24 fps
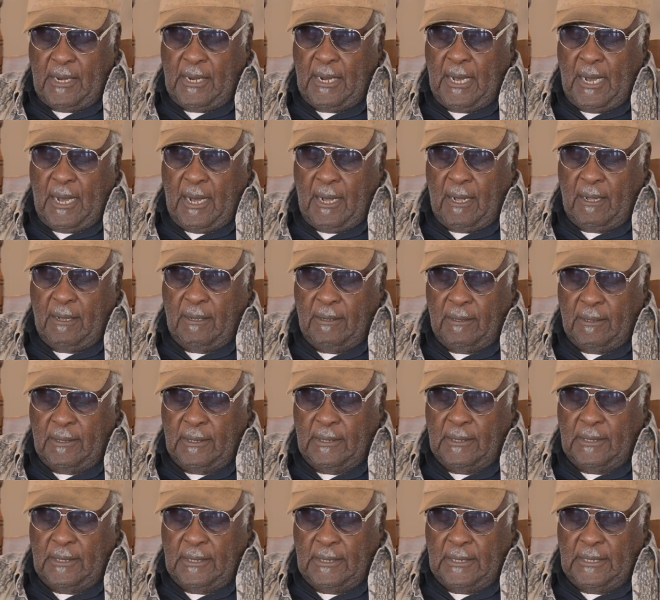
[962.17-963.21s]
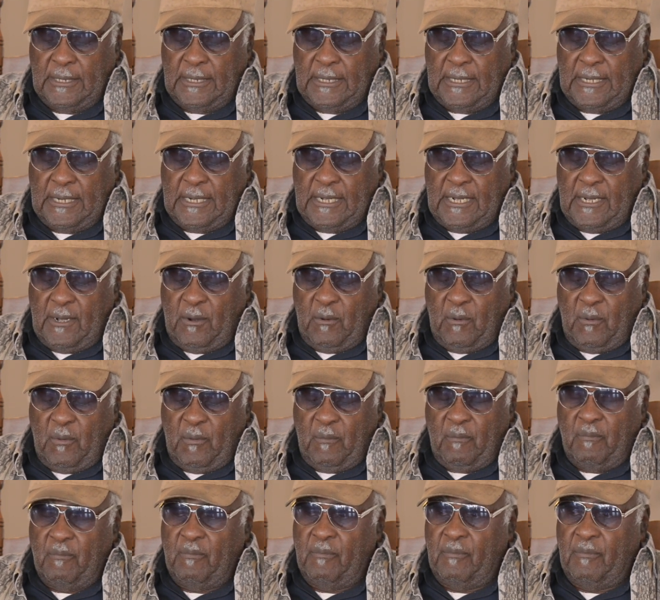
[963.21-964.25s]
Now that was
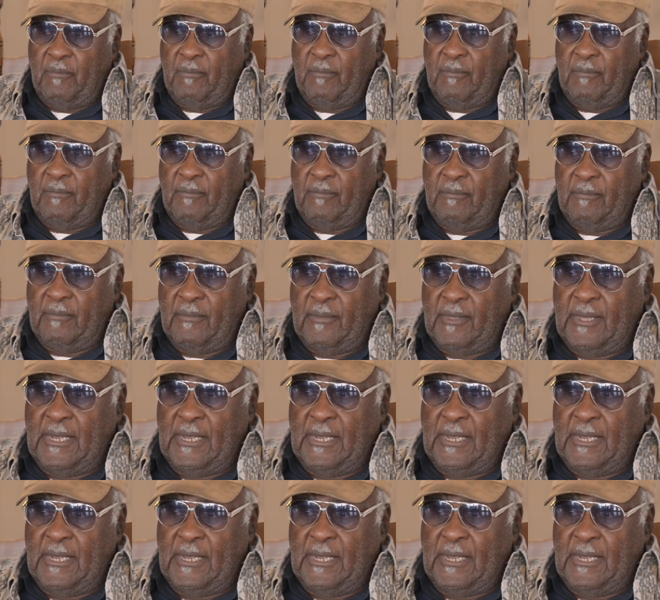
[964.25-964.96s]
up in Odessadale.